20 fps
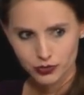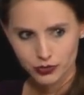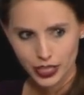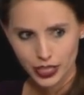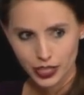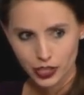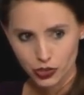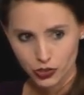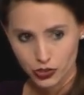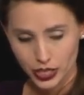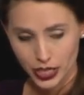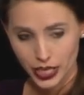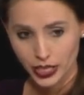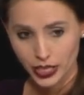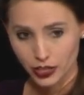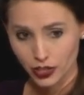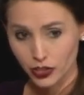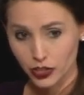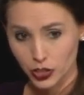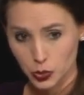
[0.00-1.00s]
And you're
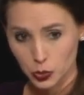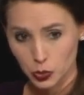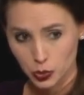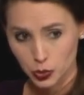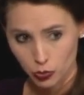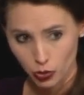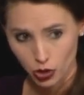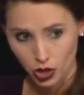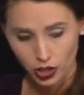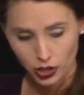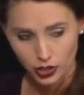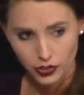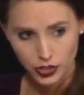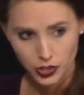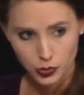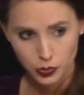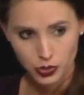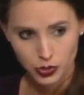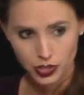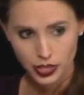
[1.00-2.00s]
saying that this was wrong and
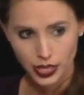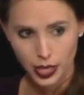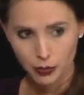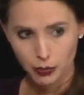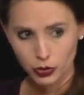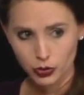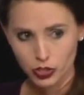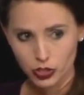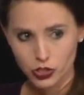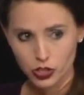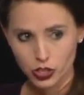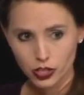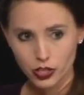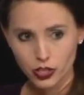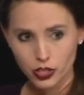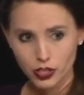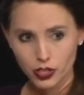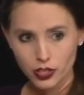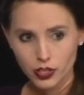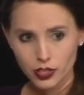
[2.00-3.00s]
this was an aberration.
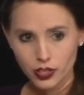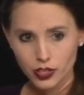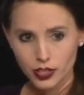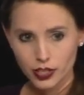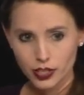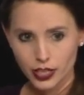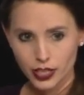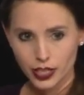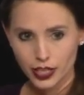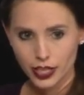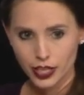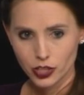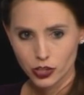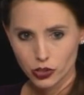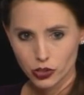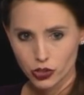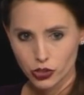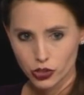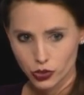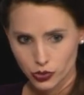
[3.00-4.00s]
Uh, and you're
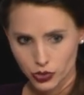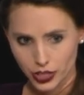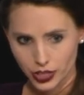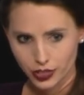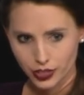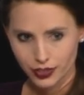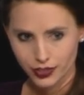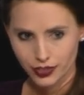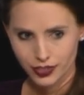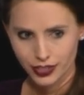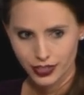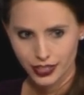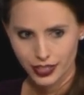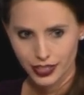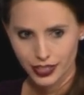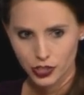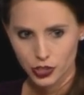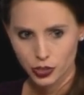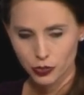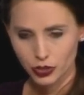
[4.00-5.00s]
choosing uh,
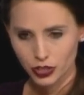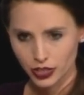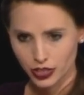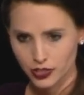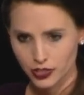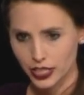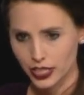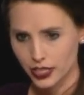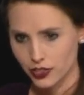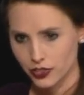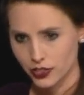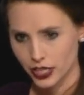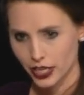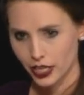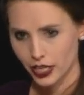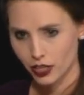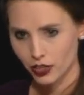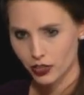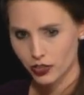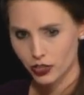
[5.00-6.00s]
to release that
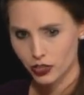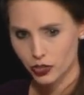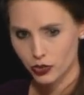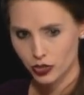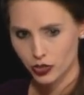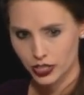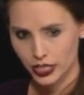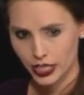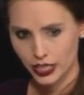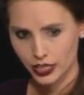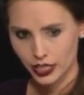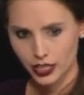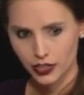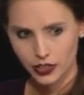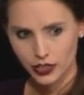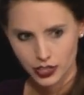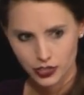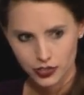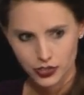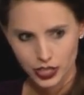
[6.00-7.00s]
desire, to retaliate,
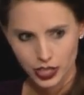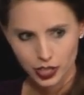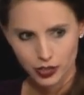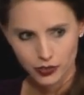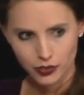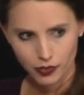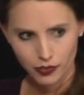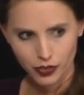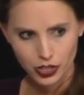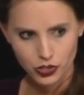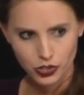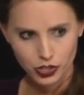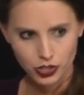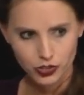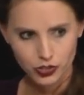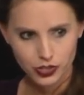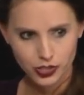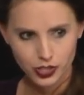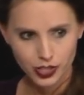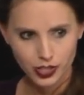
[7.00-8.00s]
that desire for
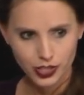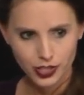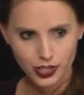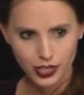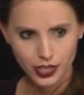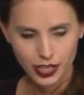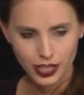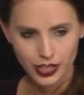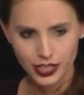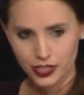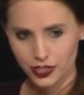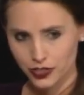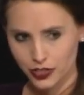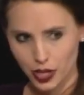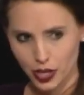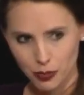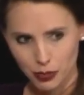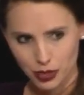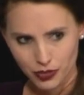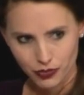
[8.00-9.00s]
vengeance. Uh, that does
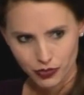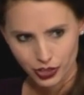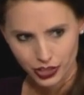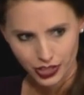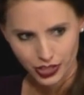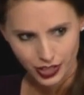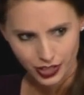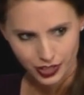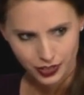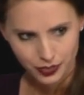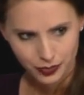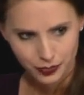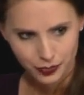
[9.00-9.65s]
not mean forgetting.